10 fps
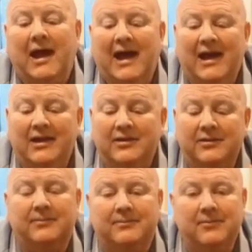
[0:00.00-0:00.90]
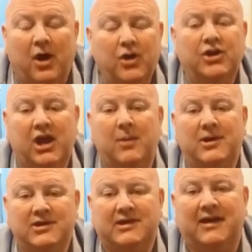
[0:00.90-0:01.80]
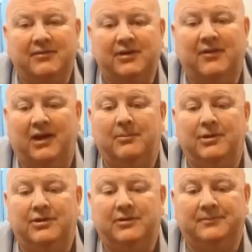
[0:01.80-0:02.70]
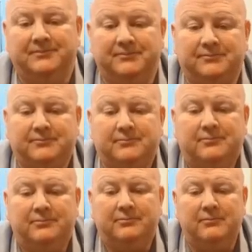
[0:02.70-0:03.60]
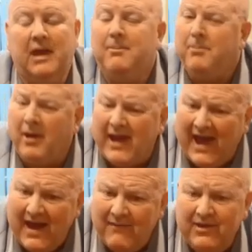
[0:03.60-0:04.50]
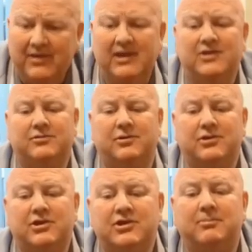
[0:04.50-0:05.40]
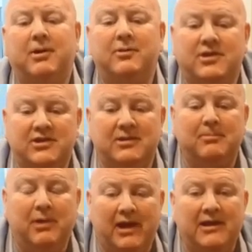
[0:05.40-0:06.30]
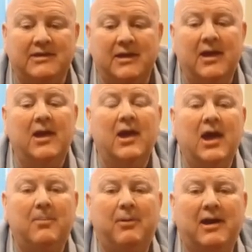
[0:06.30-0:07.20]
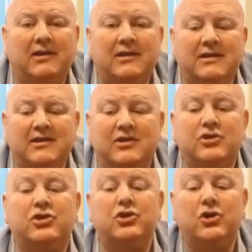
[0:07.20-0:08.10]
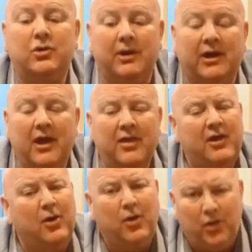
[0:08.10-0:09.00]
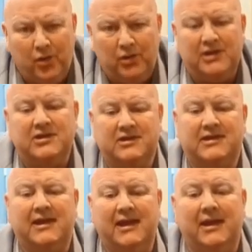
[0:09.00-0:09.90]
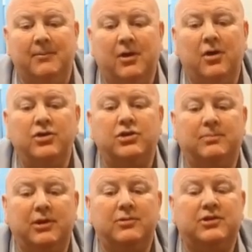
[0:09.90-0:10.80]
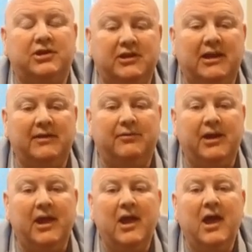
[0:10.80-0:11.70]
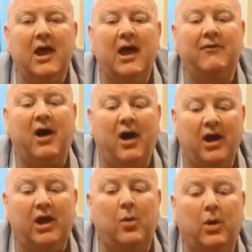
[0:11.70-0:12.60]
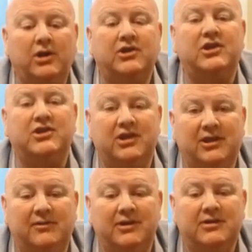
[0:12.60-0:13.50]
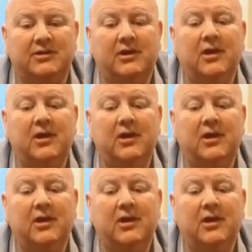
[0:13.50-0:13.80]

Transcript: and ongoing staff development. By having these structures and processes in place, a practice is ensuring that all its team contributes to the delivery of a high quality service,